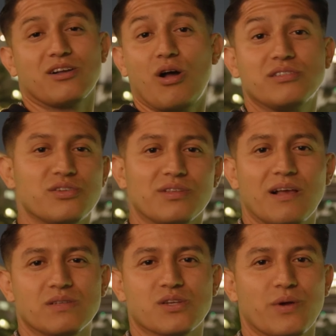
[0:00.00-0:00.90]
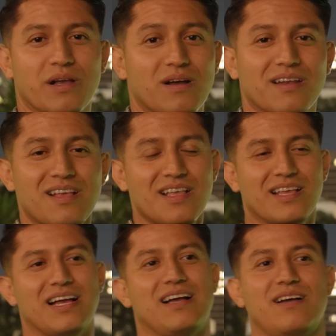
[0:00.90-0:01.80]
concert that was going on.
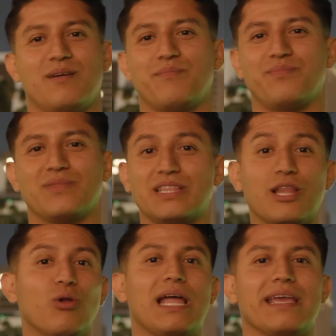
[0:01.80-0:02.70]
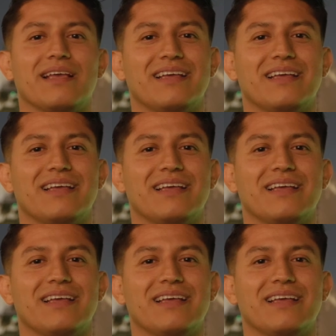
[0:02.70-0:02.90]
Low light,